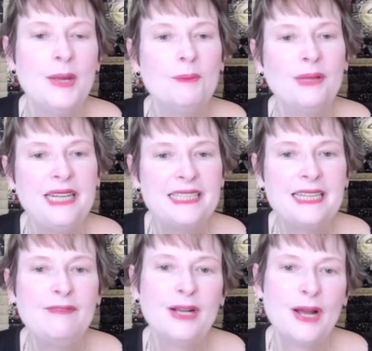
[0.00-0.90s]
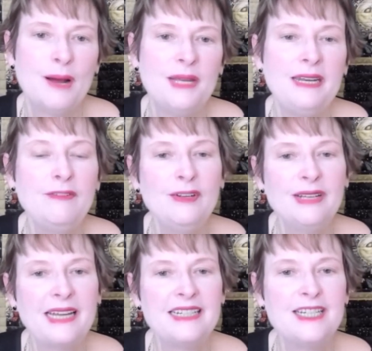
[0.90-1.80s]
Please leave a comment if you'd
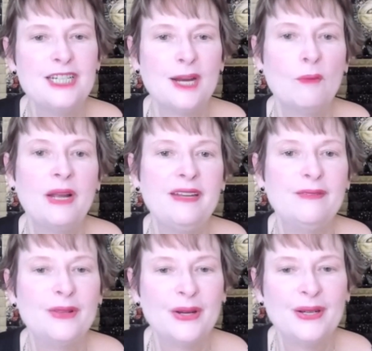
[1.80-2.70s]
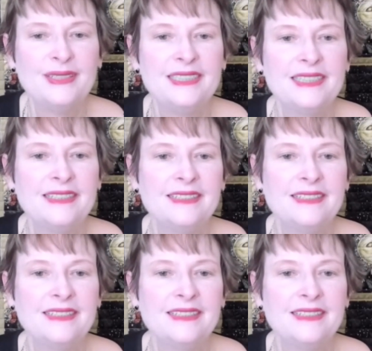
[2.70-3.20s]
like to share what you've learned.